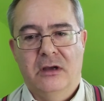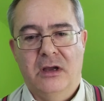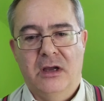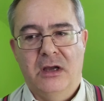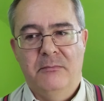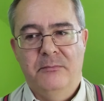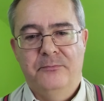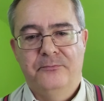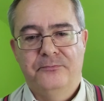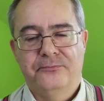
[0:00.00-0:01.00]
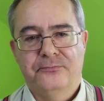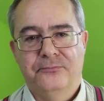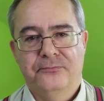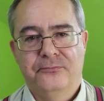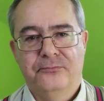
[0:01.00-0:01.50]

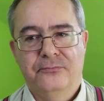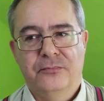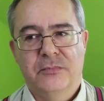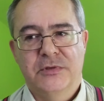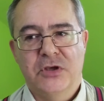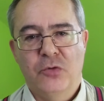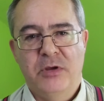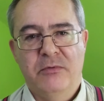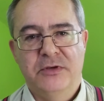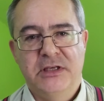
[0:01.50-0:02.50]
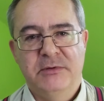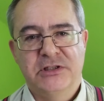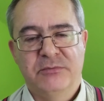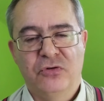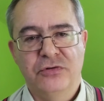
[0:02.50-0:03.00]
So people need to be
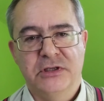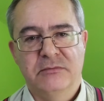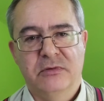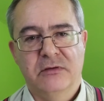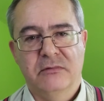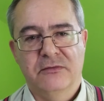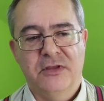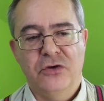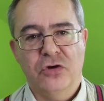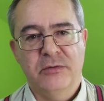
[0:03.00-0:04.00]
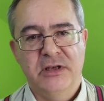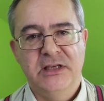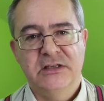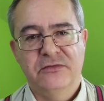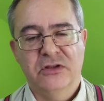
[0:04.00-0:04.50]
supported. If they're not going to be
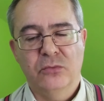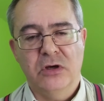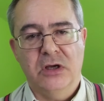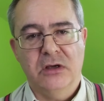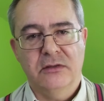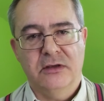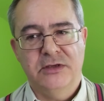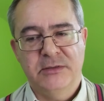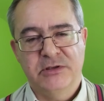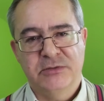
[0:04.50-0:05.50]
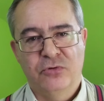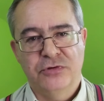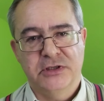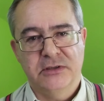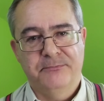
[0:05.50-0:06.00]
needed for the work, they'll need to be
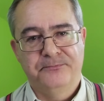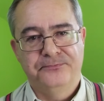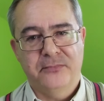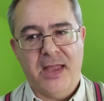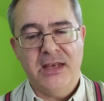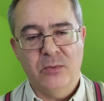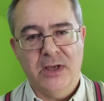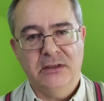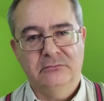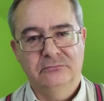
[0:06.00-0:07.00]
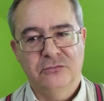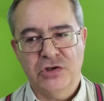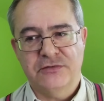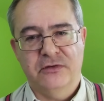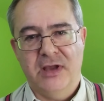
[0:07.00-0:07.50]
supported anyway,
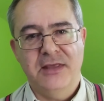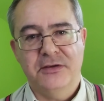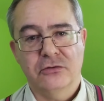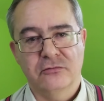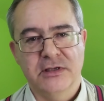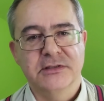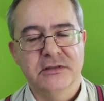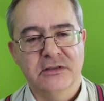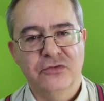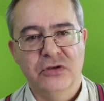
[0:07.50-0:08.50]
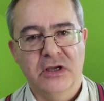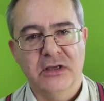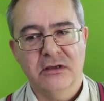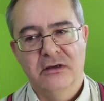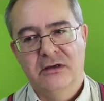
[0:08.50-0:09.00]
just for ethical reasons, if you like.